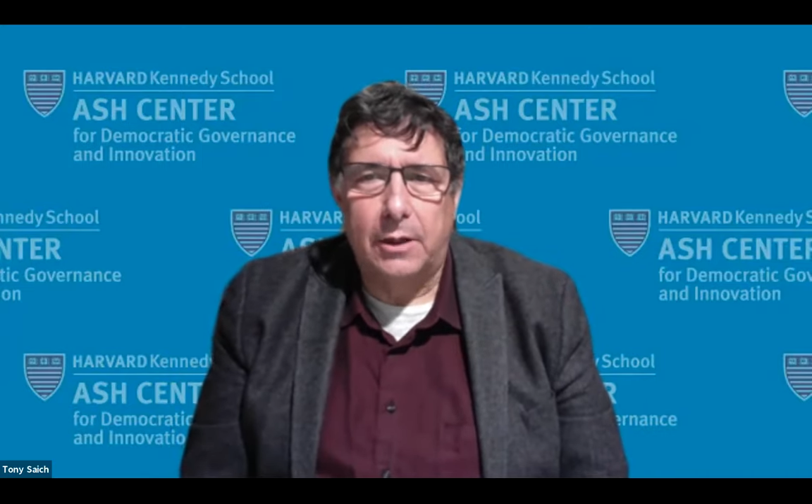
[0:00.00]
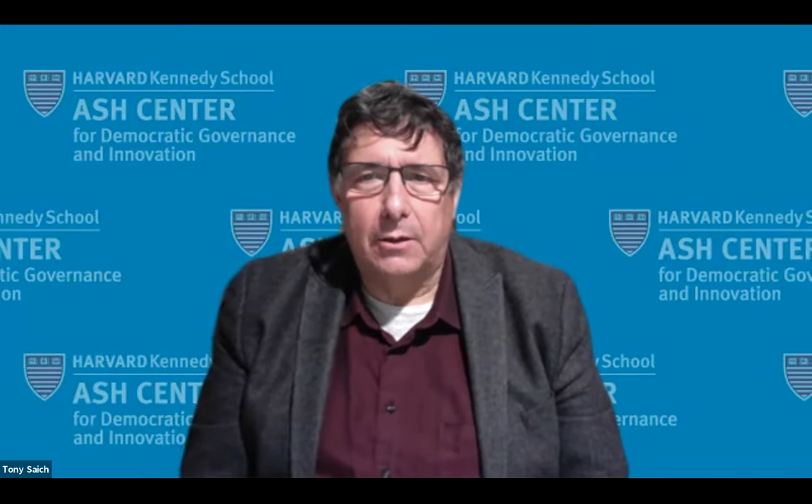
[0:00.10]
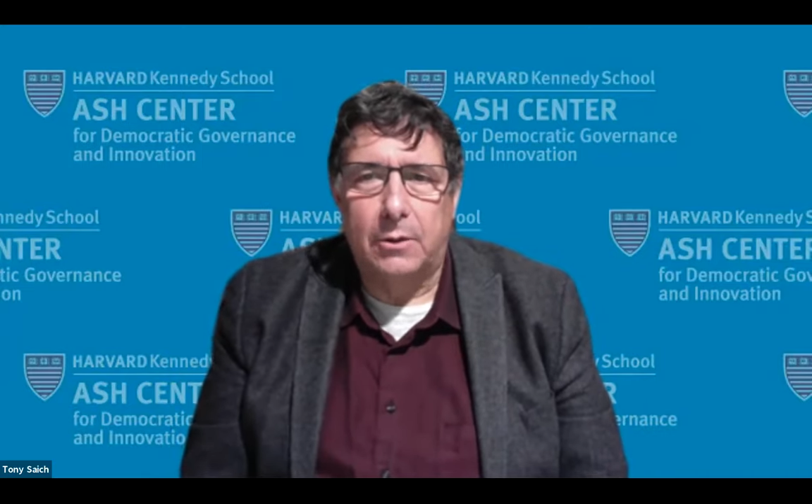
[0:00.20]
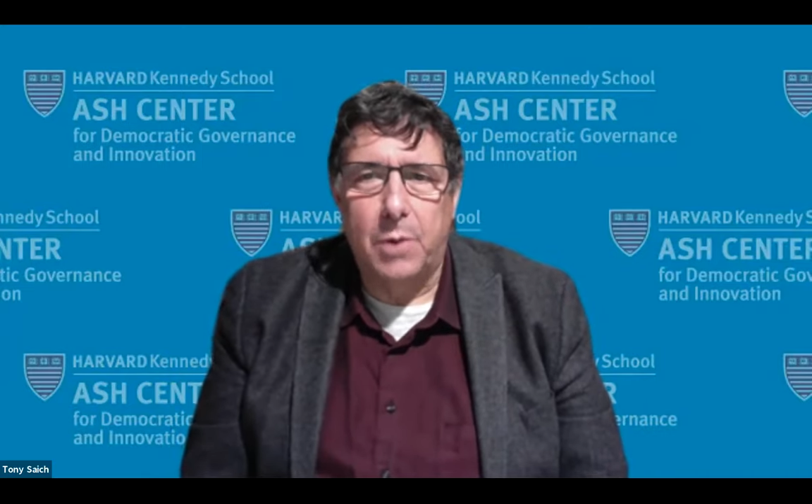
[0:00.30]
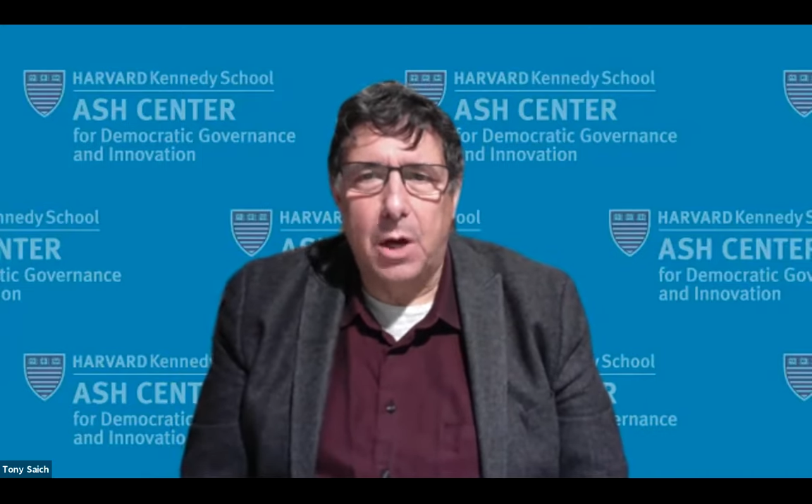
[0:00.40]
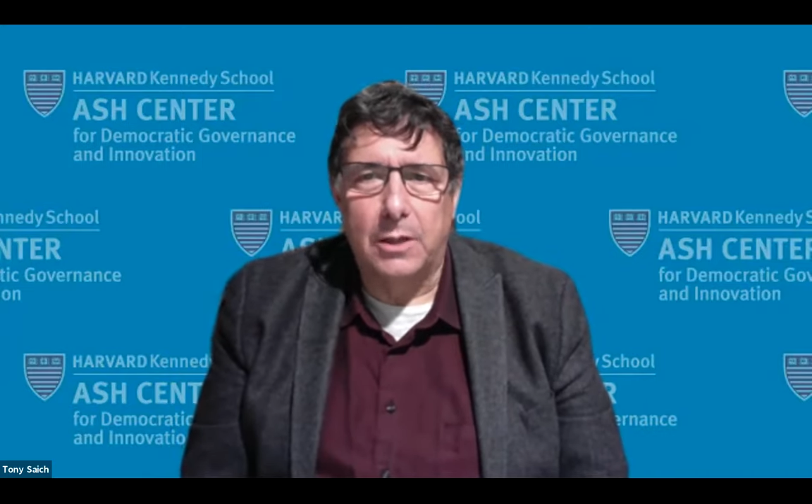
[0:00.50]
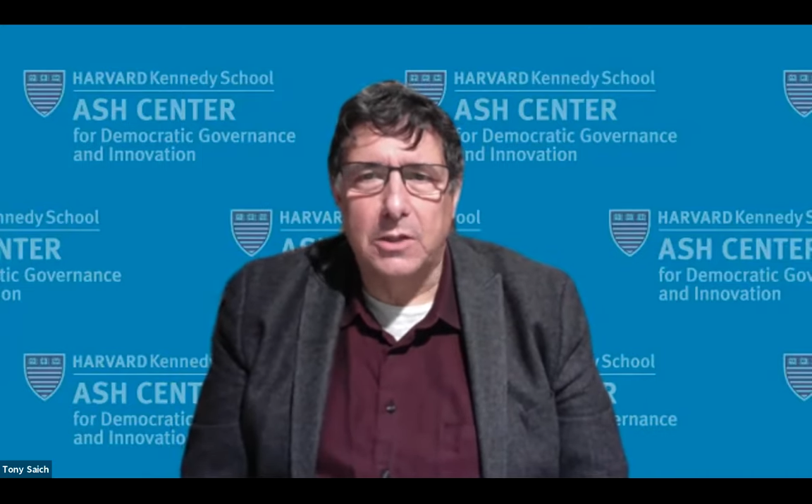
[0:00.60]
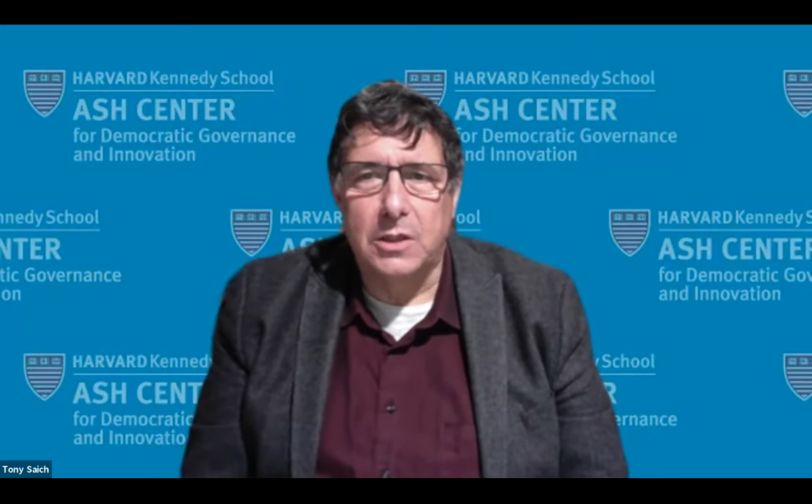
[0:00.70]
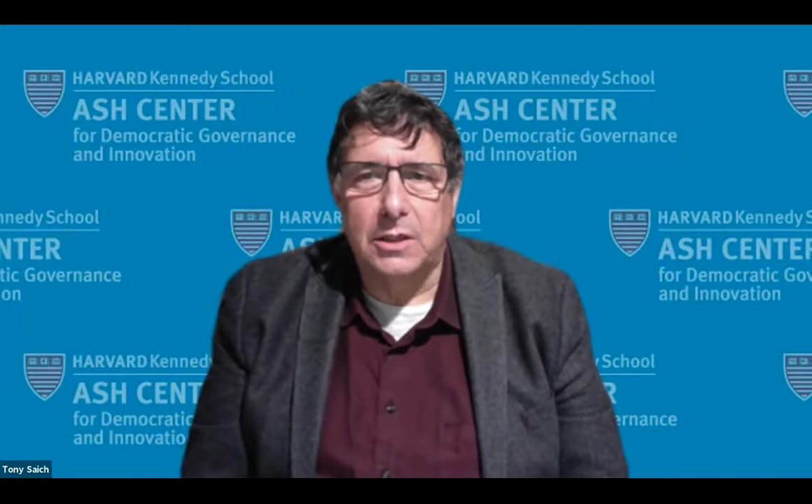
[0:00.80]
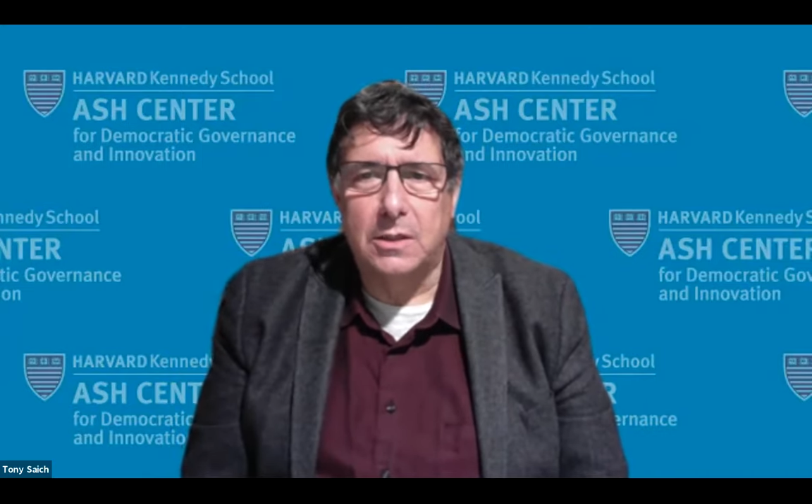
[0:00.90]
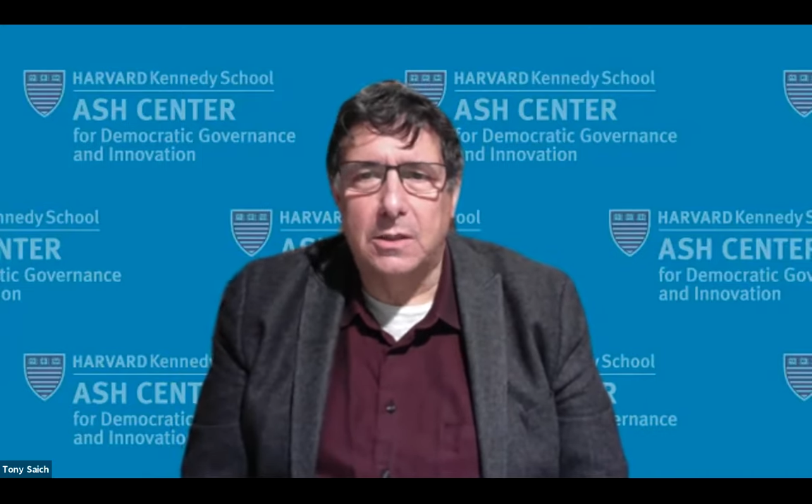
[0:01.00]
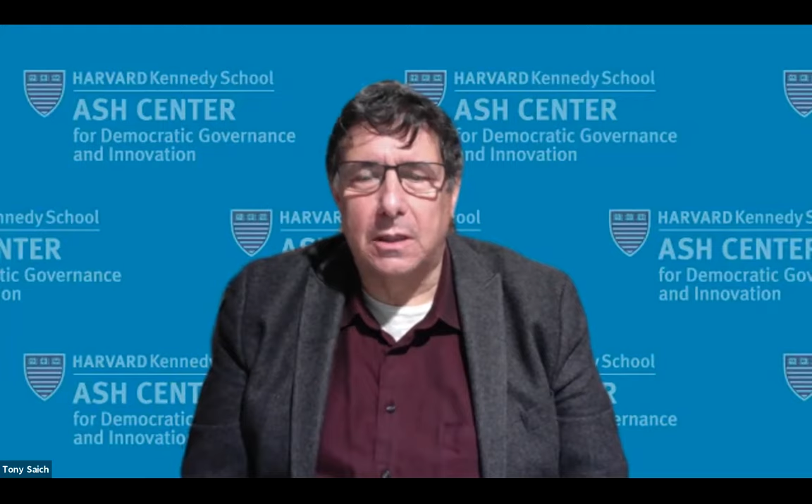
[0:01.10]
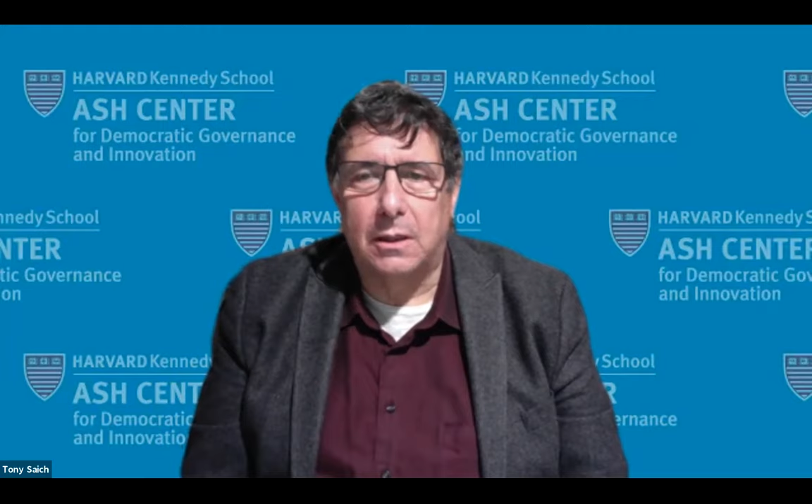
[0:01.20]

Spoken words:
that the policies